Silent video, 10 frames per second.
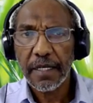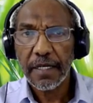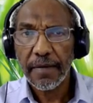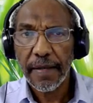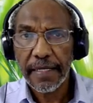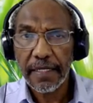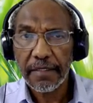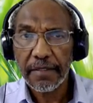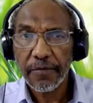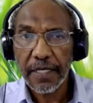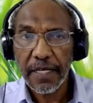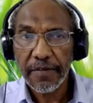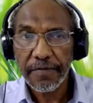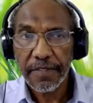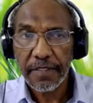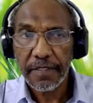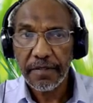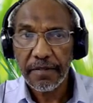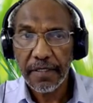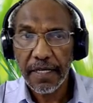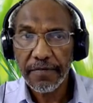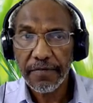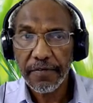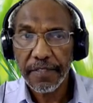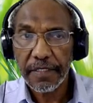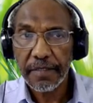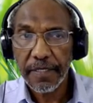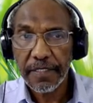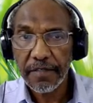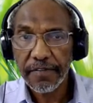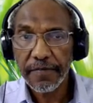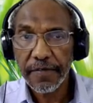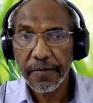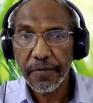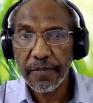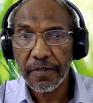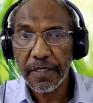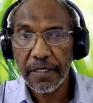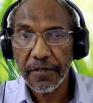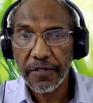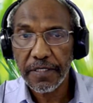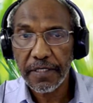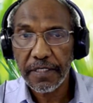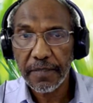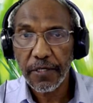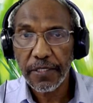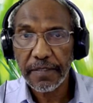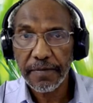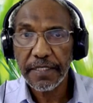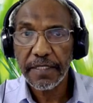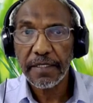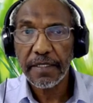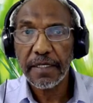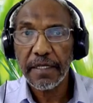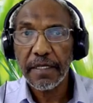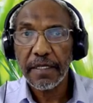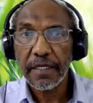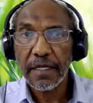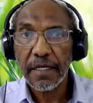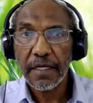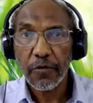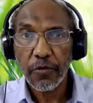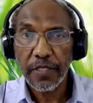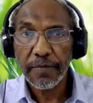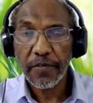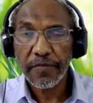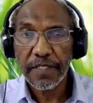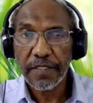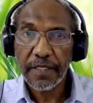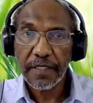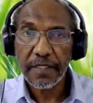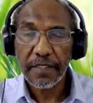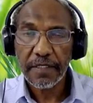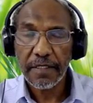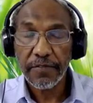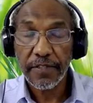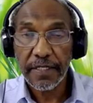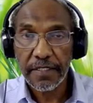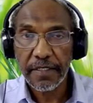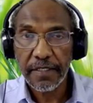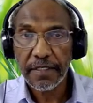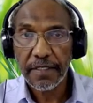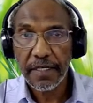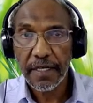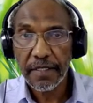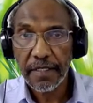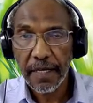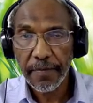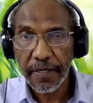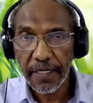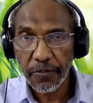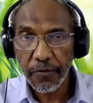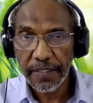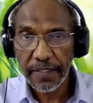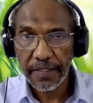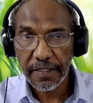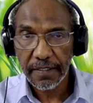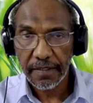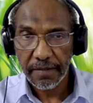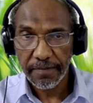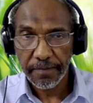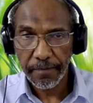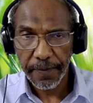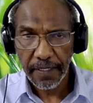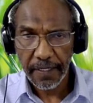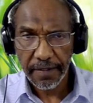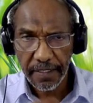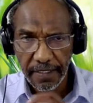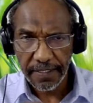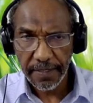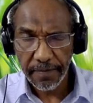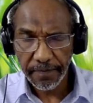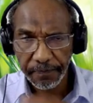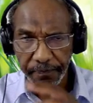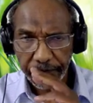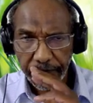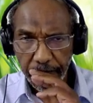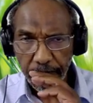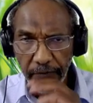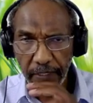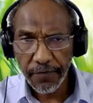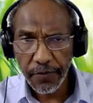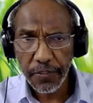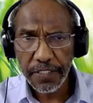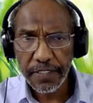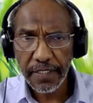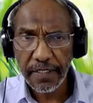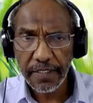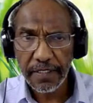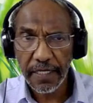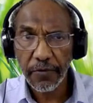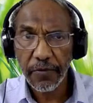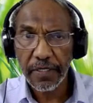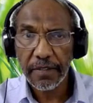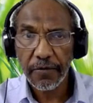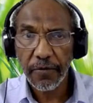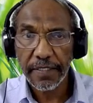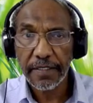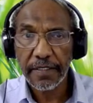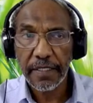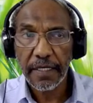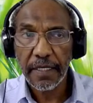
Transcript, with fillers: Uh, again, we have the graph of the percent favorable across the interpolated median. Uh, a good number of the of the instructors are in the upper right quadrant. Uh, there are some few instructors in the lower quadrant